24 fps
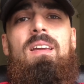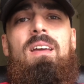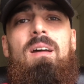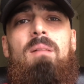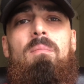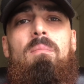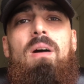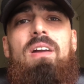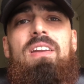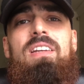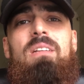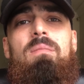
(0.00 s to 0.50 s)
a
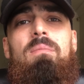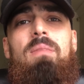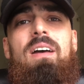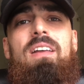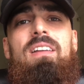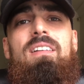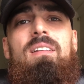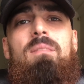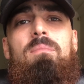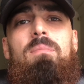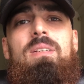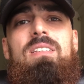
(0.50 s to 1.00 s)
money
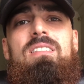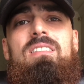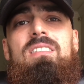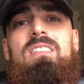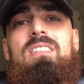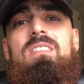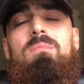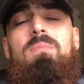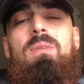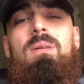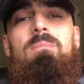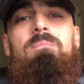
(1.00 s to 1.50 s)
man, a
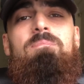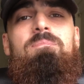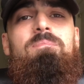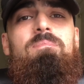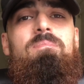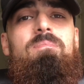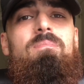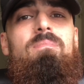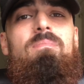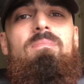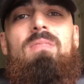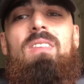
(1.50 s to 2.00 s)
businessman.
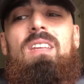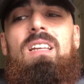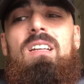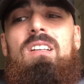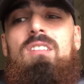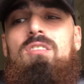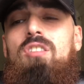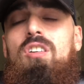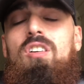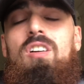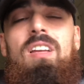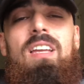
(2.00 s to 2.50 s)

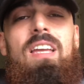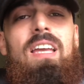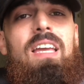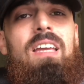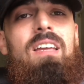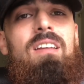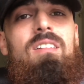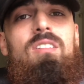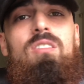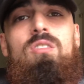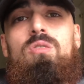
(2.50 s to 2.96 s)
Kroenke,